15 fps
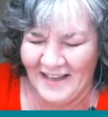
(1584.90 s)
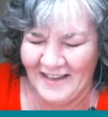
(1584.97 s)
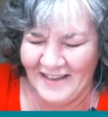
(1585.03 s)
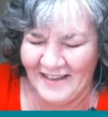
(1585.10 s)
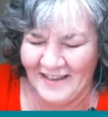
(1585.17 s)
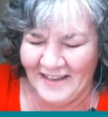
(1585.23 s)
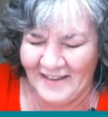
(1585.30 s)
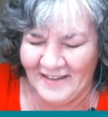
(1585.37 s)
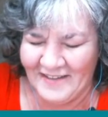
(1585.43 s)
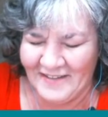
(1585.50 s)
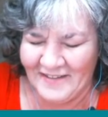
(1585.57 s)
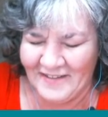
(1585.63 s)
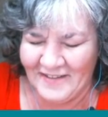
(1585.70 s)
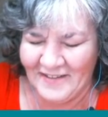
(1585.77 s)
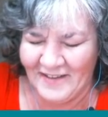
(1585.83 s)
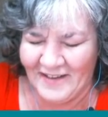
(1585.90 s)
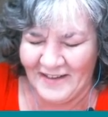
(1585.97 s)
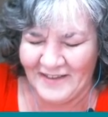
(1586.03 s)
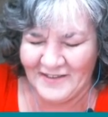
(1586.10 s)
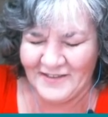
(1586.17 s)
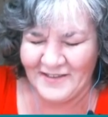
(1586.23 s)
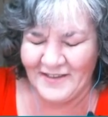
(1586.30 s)
Oh
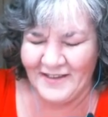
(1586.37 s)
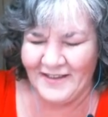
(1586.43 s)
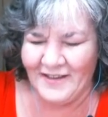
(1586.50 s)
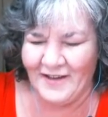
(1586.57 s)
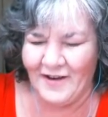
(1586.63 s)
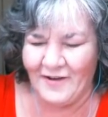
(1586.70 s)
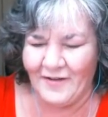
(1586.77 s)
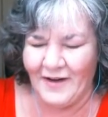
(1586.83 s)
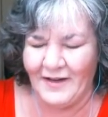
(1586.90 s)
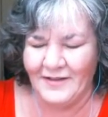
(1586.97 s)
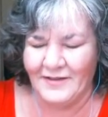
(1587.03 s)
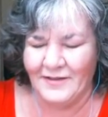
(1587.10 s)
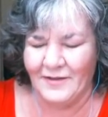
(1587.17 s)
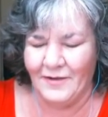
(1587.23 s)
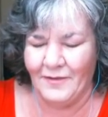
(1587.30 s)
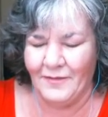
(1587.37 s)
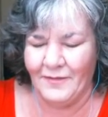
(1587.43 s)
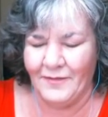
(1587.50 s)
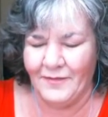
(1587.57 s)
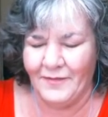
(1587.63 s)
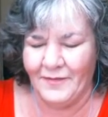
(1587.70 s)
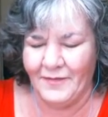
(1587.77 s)
gosh. All right, so
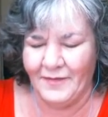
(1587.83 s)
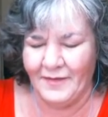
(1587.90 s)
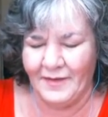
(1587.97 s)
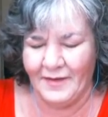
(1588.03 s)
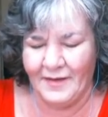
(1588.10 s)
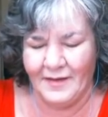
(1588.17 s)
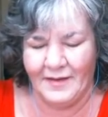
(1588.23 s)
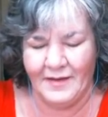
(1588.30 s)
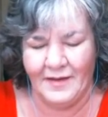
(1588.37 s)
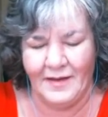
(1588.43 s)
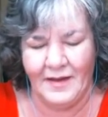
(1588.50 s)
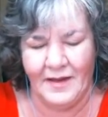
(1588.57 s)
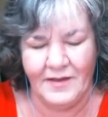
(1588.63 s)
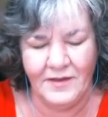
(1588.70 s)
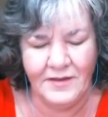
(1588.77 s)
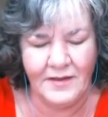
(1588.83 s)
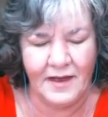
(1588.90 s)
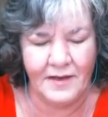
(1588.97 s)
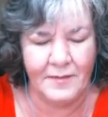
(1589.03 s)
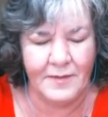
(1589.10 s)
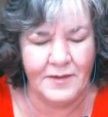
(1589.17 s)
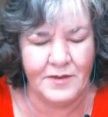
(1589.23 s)
I just
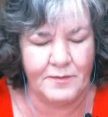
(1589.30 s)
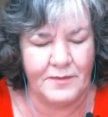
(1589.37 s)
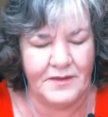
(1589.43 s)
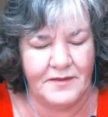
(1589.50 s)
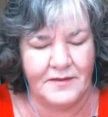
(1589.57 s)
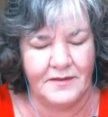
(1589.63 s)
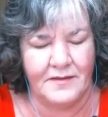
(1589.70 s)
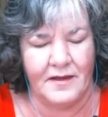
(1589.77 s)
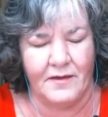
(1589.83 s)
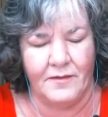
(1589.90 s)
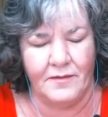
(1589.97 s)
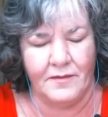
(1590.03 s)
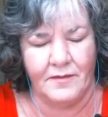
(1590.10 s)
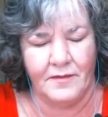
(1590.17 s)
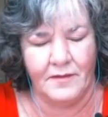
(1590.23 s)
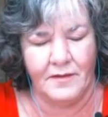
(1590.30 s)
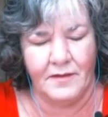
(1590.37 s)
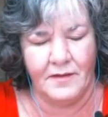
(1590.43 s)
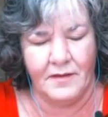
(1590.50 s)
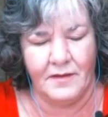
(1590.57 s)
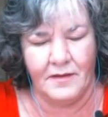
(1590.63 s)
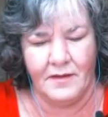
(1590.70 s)
cut a bunch of pieces out.
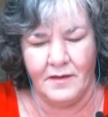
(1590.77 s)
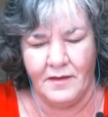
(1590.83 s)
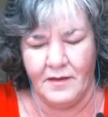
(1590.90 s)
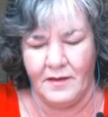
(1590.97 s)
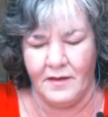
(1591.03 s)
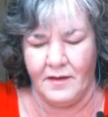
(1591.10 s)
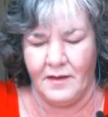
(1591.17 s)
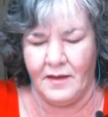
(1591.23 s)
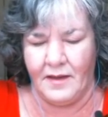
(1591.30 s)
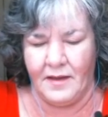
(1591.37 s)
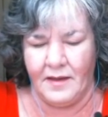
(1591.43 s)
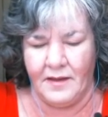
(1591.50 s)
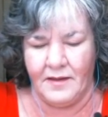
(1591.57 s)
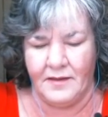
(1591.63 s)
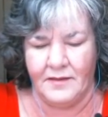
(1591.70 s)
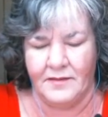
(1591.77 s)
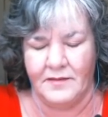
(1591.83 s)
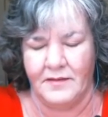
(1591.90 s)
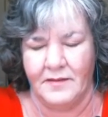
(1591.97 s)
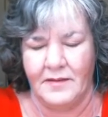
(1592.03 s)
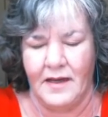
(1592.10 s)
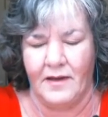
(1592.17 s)
And
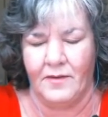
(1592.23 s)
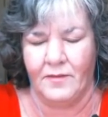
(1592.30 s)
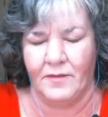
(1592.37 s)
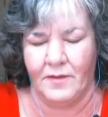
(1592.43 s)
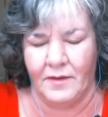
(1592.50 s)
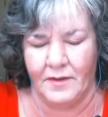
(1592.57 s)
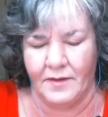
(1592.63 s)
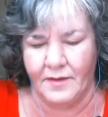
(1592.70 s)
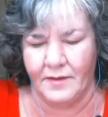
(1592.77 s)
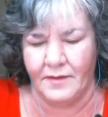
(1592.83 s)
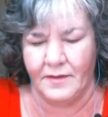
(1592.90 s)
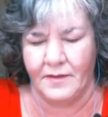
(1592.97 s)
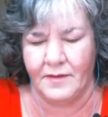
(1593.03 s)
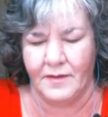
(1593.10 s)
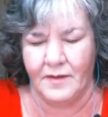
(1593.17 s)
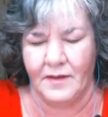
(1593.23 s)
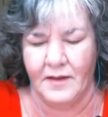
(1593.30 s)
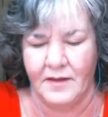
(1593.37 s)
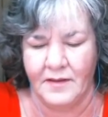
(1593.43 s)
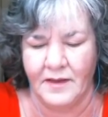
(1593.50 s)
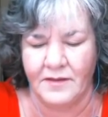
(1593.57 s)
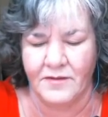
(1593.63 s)
now
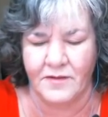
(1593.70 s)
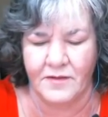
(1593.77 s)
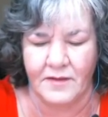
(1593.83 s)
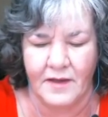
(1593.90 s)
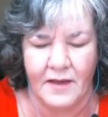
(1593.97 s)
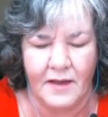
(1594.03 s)
these are